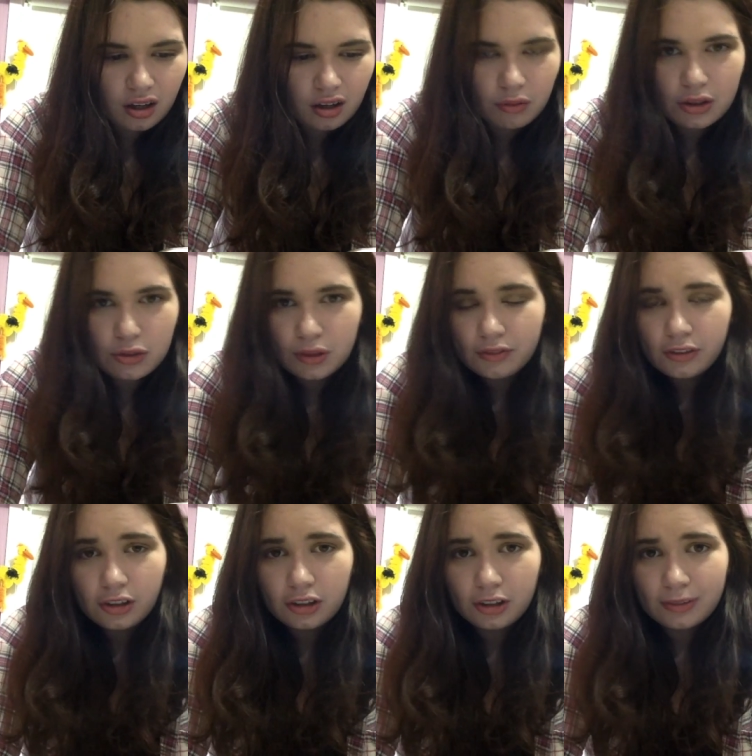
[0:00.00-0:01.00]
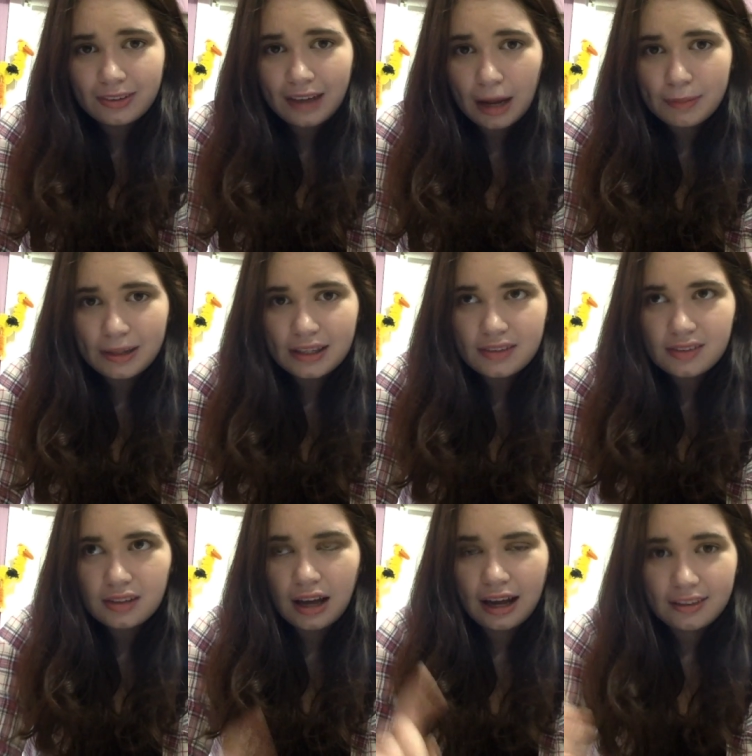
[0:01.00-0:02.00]
What's one of your nervous habits?
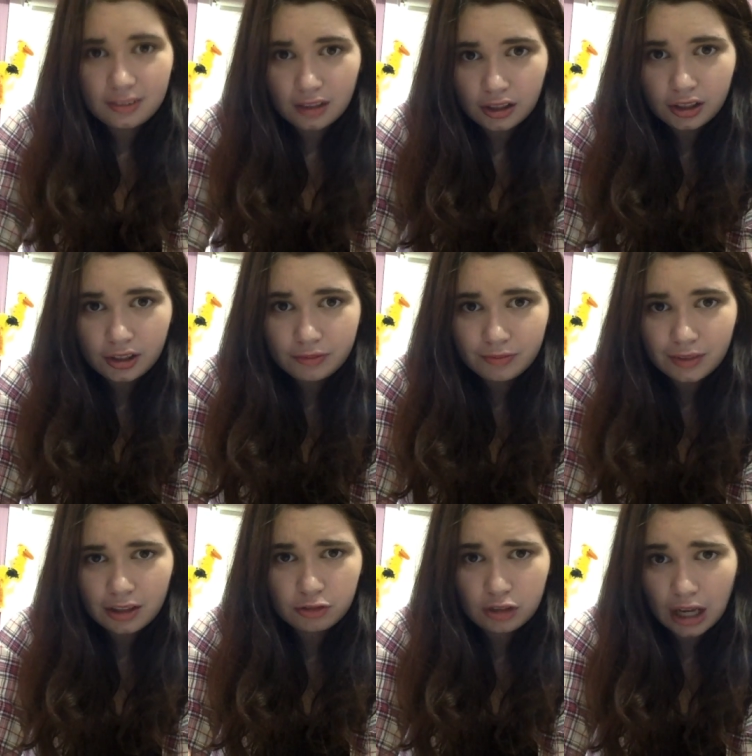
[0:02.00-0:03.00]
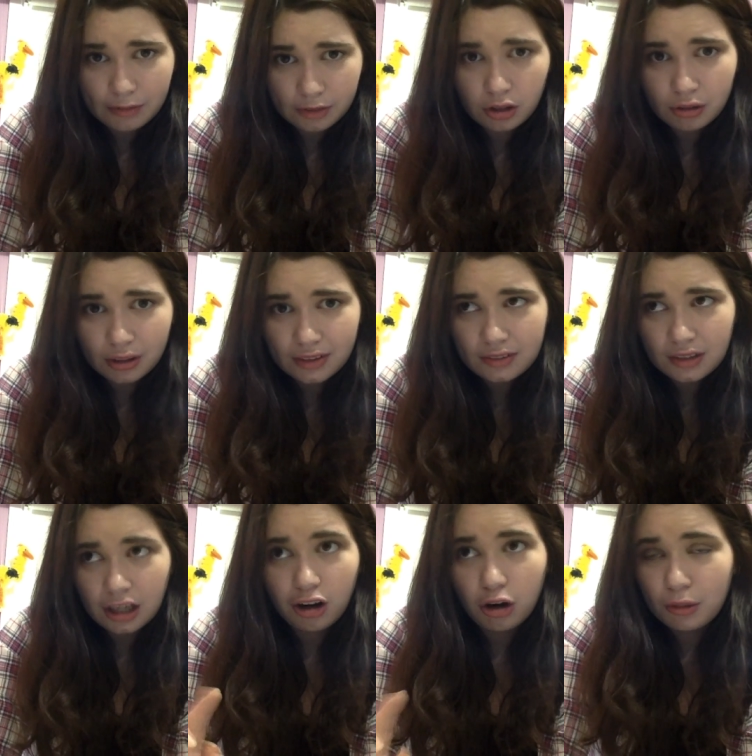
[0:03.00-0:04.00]
I stutter. If you haven't noticed,
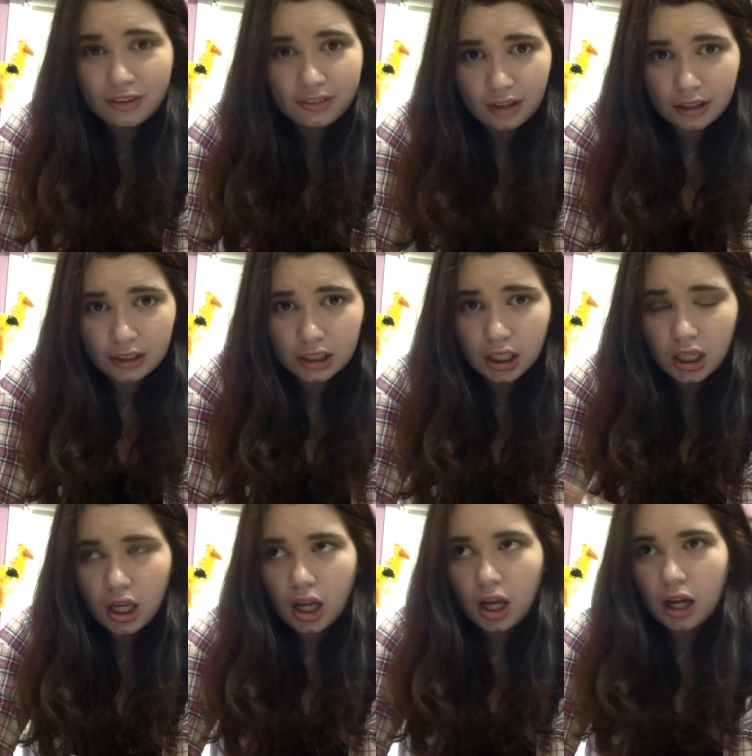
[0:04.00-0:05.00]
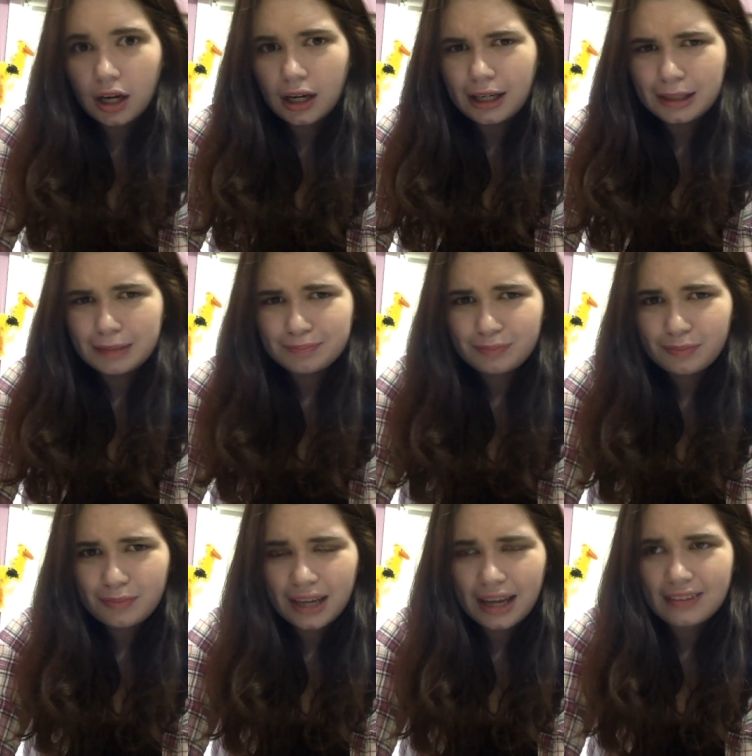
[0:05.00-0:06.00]
I always stutter.
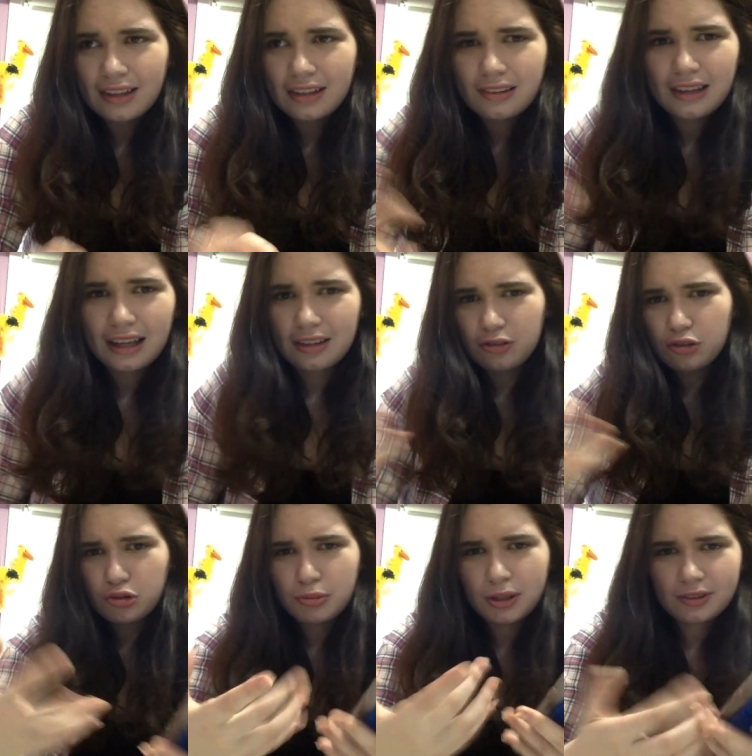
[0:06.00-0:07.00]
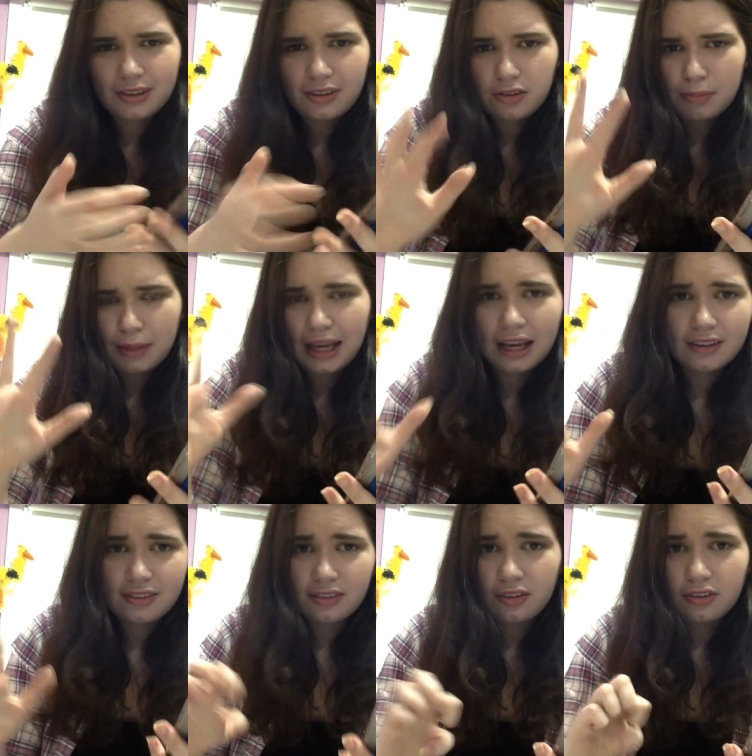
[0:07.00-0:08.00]
I tend to like do weird things with my
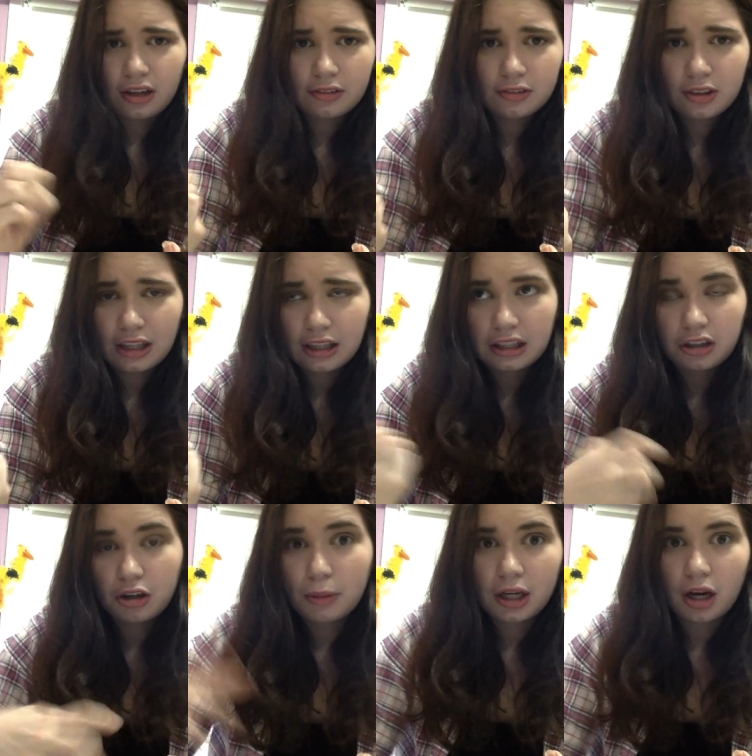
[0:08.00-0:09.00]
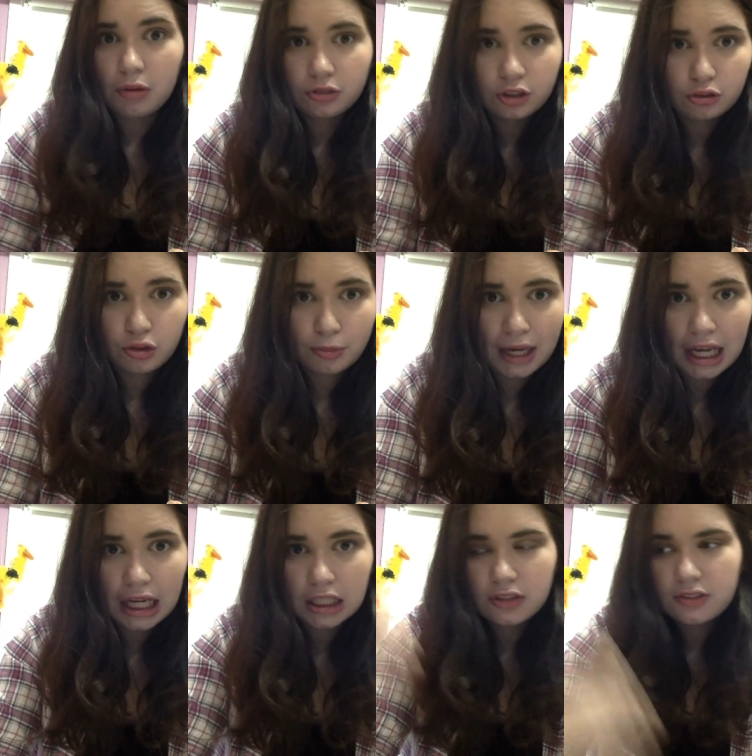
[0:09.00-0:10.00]
hands because I start to think like, oh my god, what do I do with my
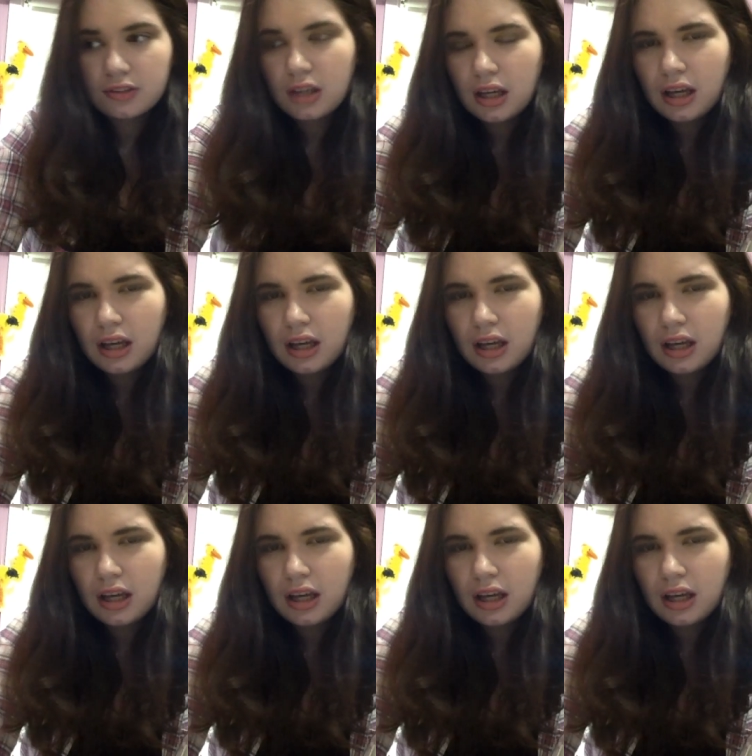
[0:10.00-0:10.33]
hands?